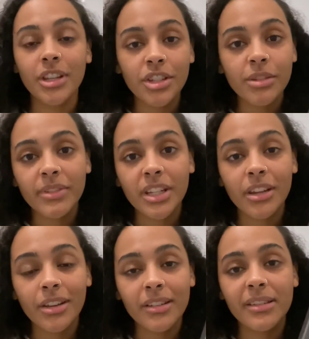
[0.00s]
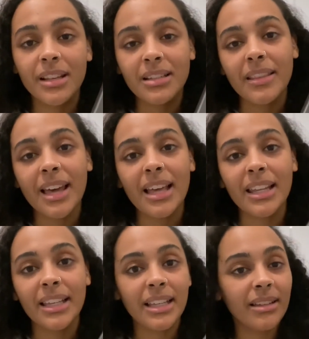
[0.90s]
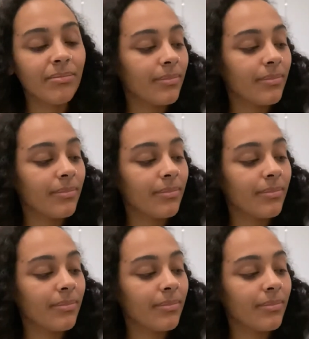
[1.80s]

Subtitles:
YouTube videos, things like that. Like,